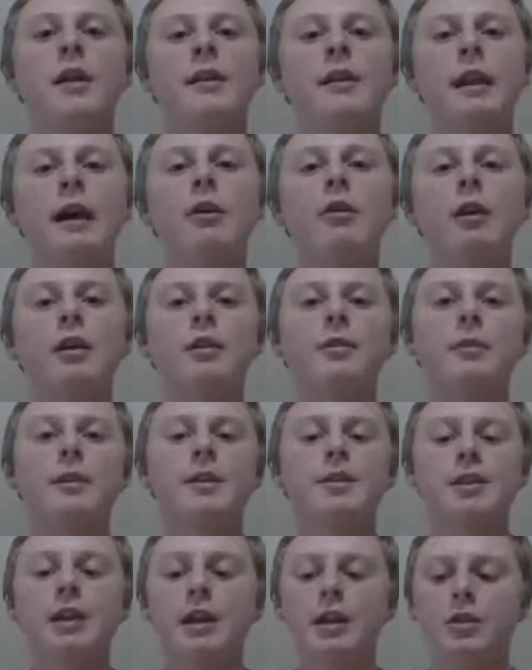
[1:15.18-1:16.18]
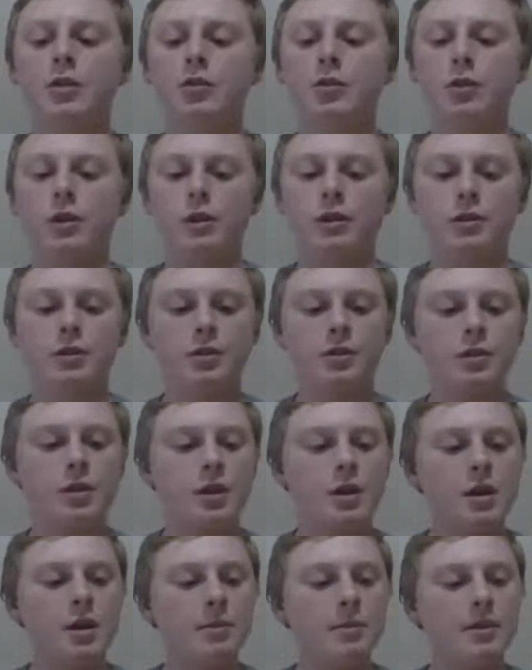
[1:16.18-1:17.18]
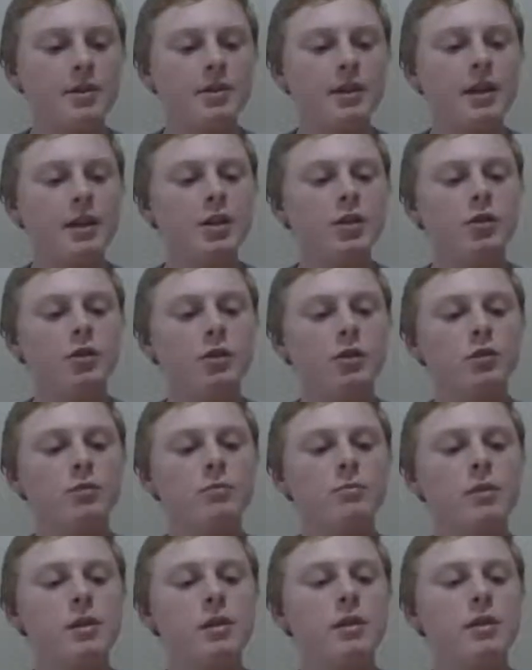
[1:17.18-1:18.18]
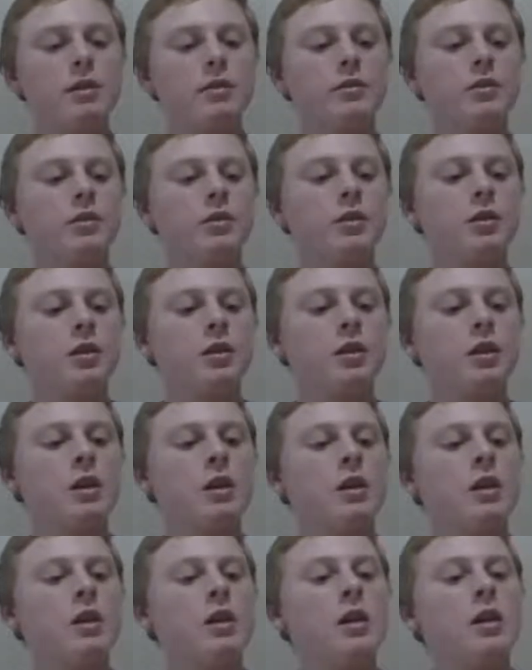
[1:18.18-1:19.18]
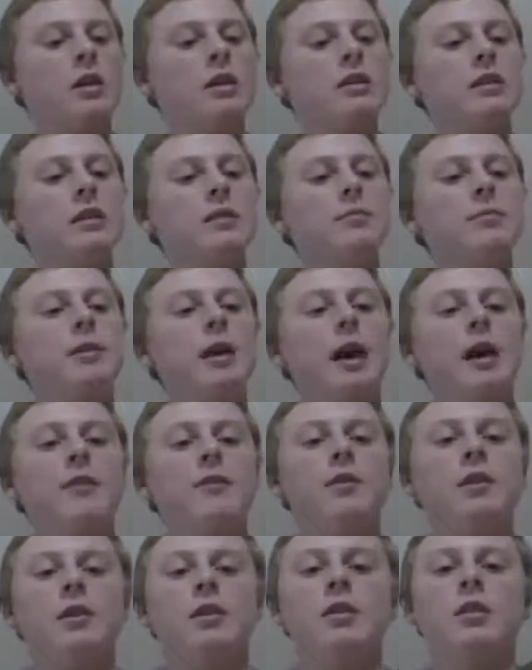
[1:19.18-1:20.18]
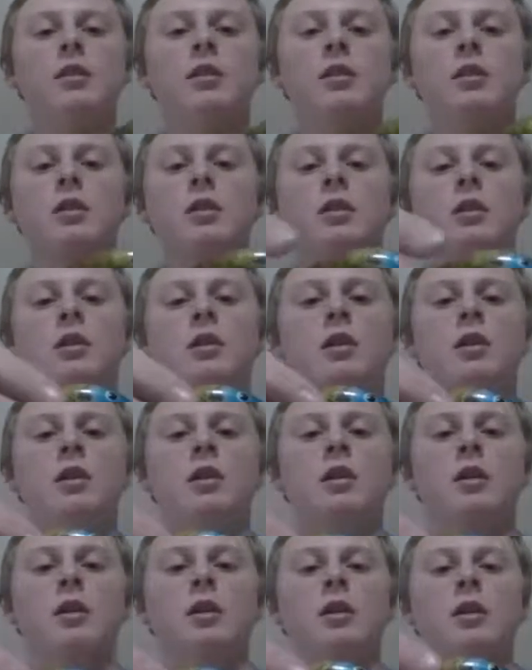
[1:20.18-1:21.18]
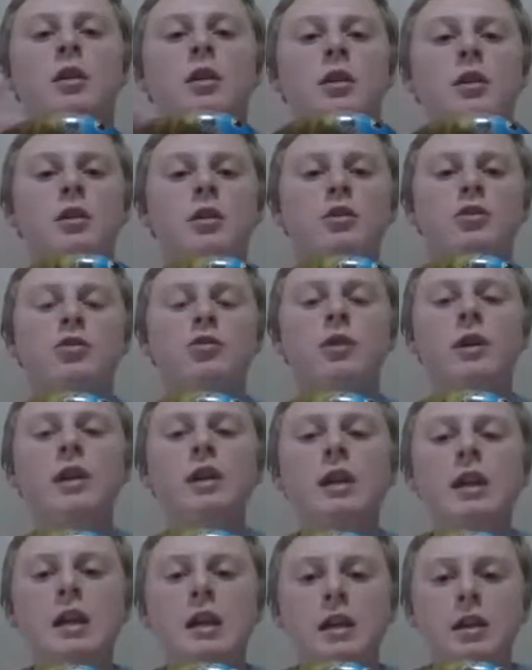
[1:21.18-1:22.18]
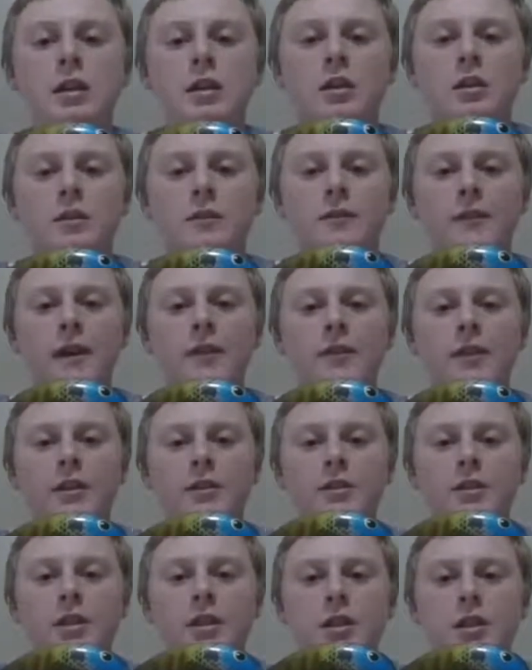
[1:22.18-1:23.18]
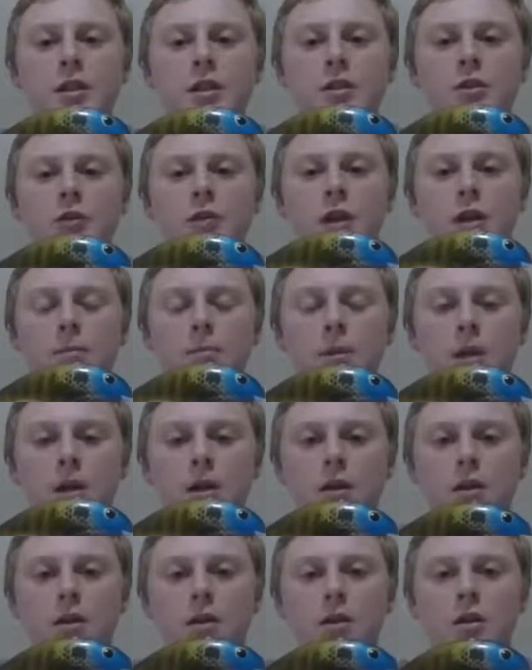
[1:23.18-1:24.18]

Now on to my second choice. My second choice would be this deep diving Strike King 5XD crankbait.